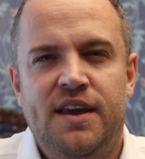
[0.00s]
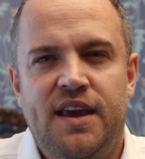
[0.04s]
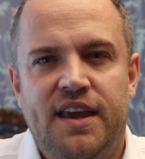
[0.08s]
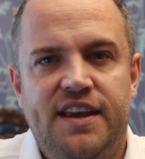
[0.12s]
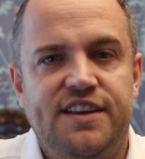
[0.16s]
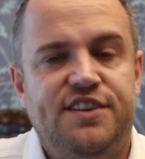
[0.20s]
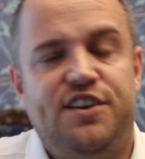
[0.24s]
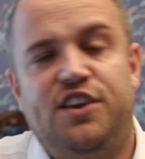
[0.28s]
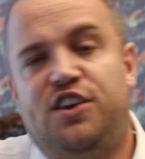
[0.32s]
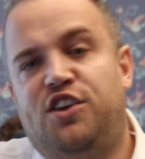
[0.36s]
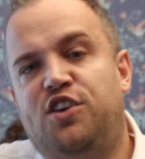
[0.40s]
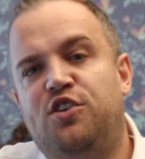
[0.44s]

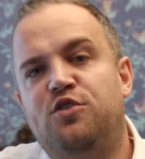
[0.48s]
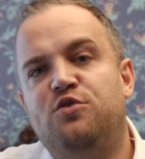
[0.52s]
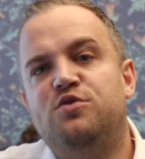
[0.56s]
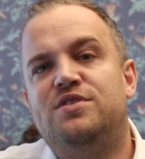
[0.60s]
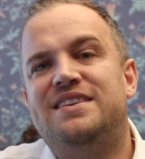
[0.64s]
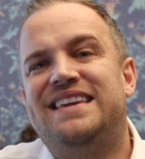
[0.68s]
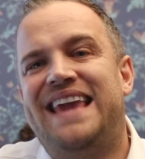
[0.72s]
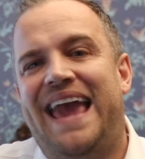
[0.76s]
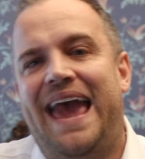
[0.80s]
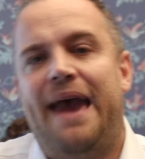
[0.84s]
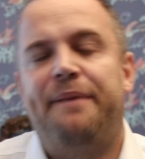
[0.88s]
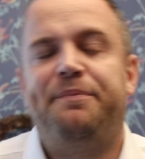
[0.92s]
It's a
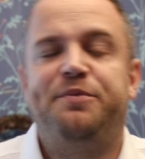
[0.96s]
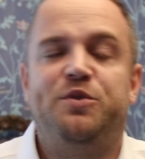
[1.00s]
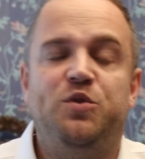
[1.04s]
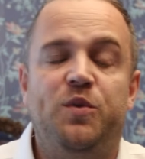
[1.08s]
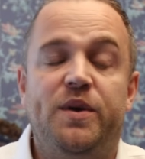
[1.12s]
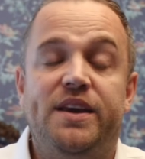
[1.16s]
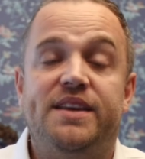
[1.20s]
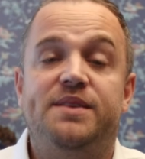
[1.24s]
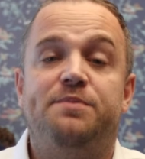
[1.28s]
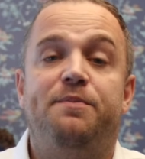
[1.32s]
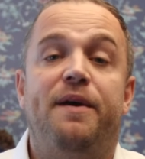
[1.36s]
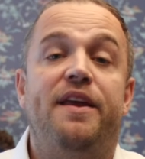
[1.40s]
huge
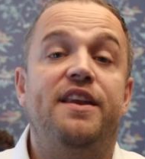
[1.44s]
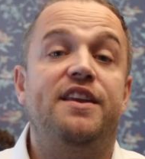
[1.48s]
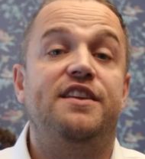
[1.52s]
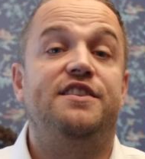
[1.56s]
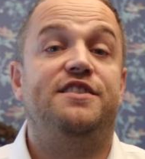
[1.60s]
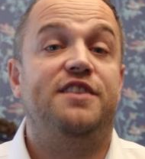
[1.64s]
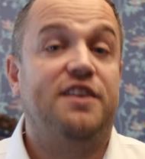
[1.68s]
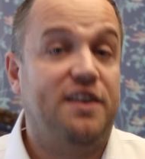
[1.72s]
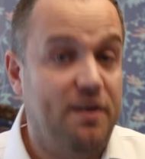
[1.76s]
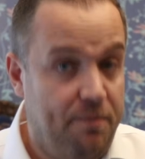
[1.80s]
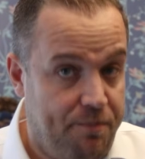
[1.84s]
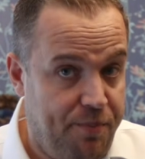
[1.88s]
capital
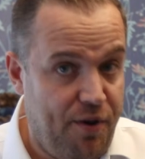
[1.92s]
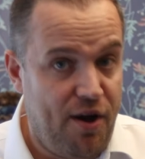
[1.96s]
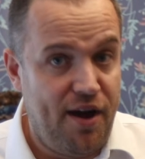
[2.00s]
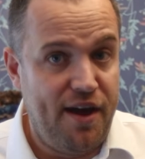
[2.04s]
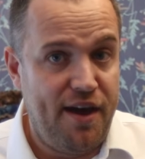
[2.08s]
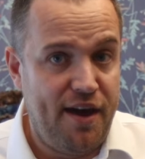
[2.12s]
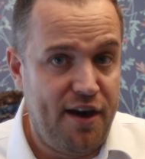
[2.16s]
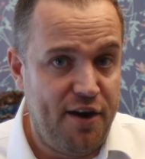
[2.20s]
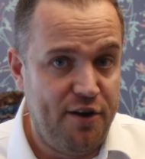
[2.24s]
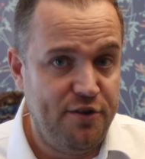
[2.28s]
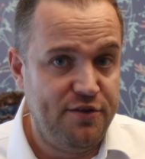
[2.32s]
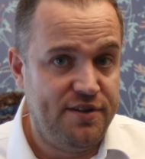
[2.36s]
expenditure to
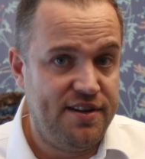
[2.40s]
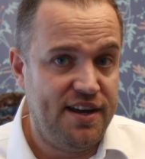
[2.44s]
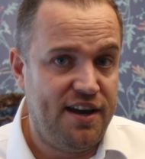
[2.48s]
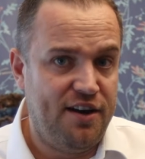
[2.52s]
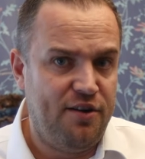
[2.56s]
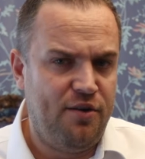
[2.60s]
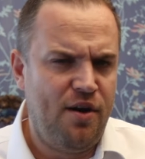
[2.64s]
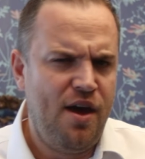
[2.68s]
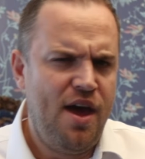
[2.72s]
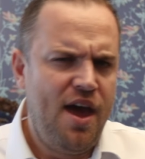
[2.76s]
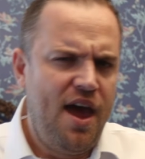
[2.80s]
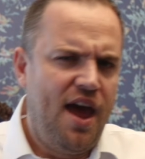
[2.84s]
buy a
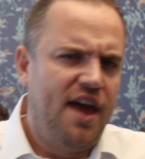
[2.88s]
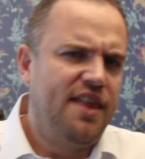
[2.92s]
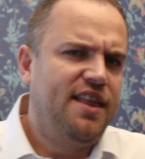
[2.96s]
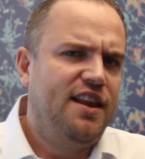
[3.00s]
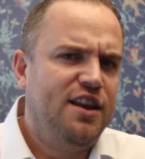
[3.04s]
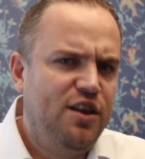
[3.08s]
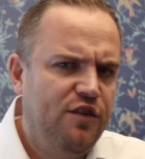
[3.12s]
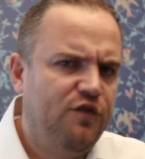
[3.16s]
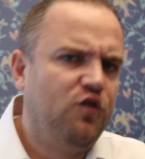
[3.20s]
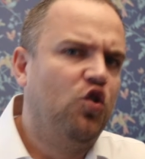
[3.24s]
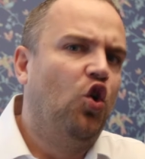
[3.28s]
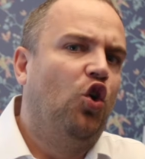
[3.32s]
hotel, and
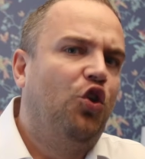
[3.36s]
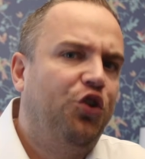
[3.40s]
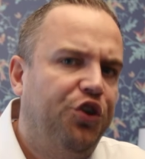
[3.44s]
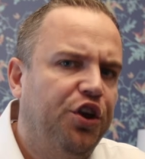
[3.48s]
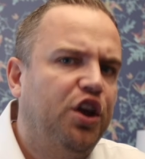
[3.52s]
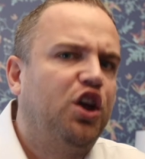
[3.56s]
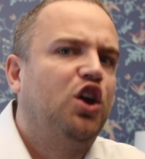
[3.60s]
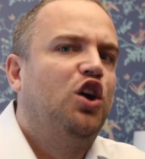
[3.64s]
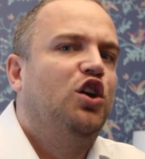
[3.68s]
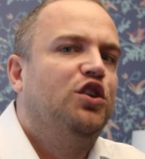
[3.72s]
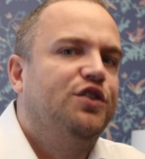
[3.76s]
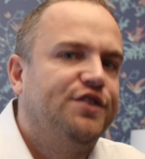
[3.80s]
then you've got
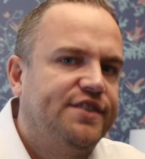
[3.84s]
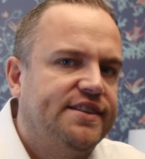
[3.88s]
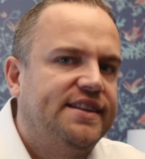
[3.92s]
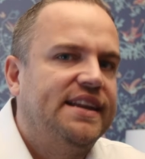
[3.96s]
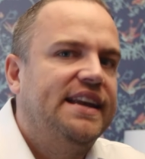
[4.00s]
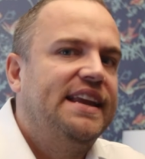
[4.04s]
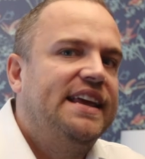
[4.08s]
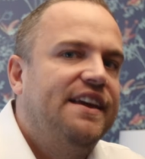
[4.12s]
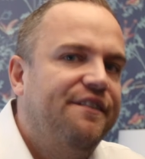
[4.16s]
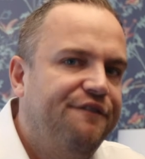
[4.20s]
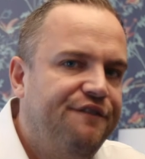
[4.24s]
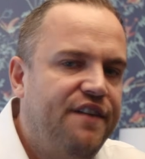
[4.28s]
to
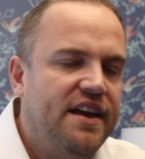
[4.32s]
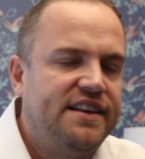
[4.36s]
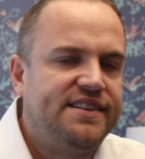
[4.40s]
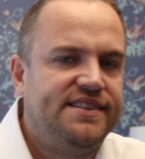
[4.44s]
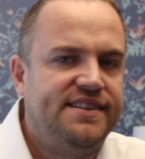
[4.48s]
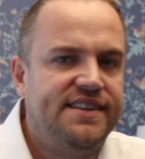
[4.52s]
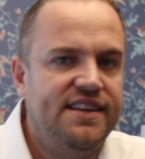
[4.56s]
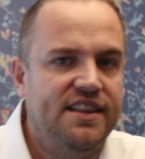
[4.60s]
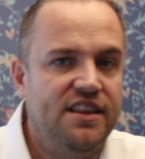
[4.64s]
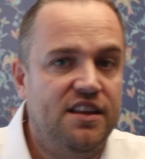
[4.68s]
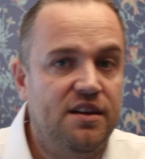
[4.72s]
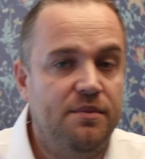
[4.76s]
constantly
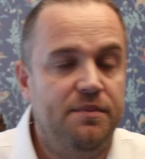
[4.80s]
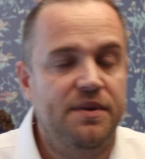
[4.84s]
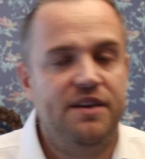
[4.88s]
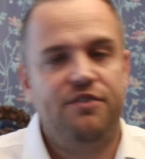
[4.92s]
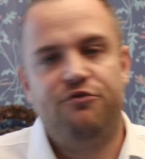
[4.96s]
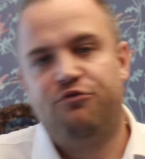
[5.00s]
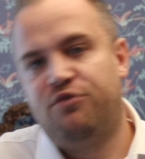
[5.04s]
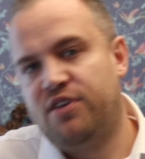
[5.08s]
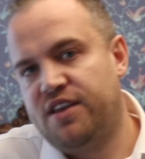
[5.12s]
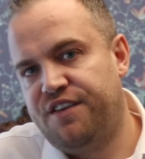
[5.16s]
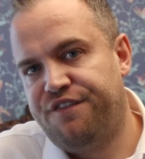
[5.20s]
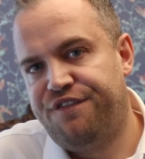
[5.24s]
invest in them,
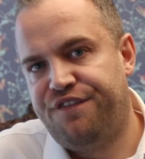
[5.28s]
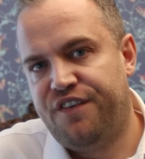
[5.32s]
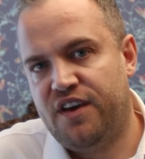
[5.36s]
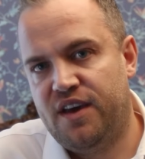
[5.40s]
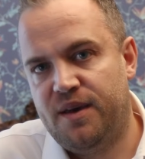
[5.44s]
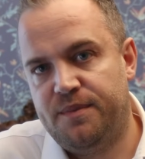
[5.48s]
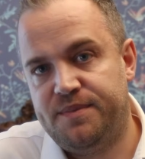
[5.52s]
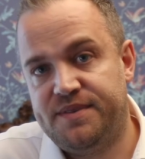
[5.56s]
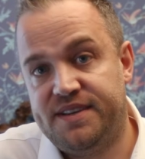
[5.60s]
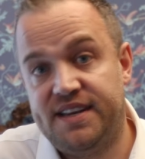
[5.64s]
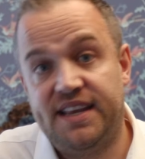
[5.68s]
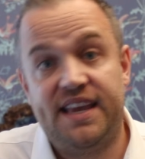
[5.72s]
in
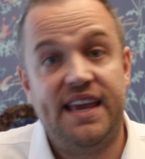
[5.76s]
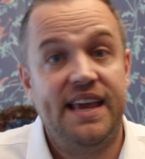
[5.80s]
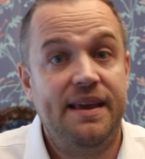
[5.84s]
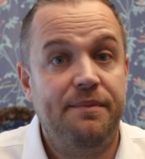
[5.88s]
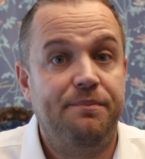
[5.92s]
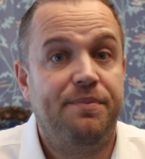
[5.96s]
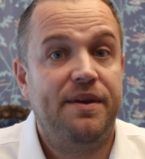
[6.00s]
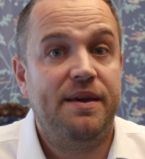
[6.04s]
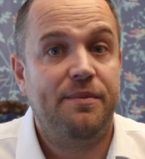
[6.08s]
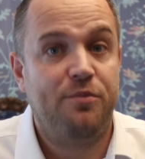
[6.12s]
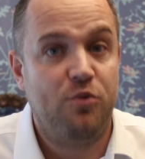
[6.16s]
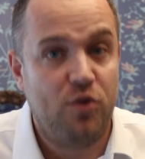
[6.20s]
refurbs to
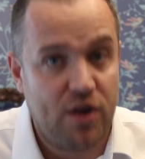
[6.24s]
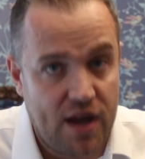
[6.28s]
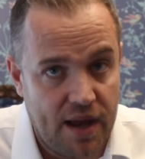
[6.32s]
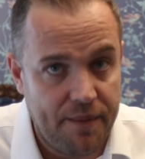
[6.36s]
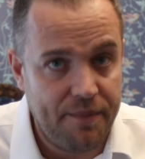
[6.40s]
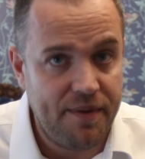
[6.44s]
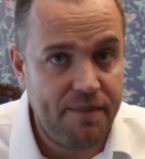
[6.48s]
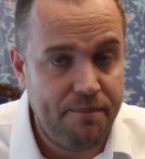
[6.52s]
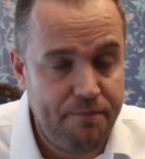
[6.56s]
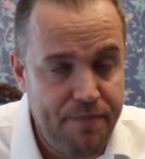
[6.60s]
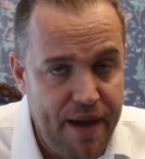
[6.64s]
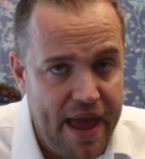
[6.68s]
keep people
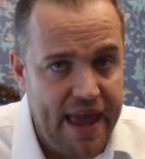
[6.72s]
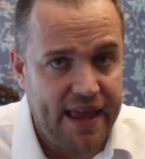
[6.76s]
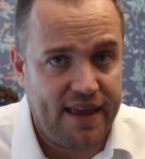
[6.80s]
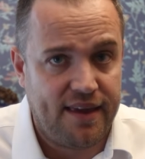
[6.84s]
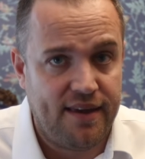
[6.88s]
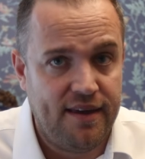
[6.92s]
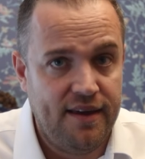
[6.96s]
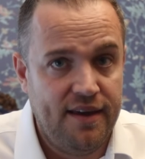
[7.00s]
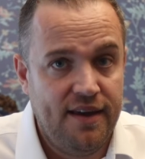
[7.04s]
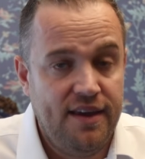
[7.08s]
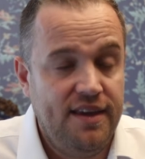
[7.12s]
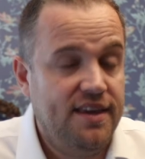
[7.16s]
coming back.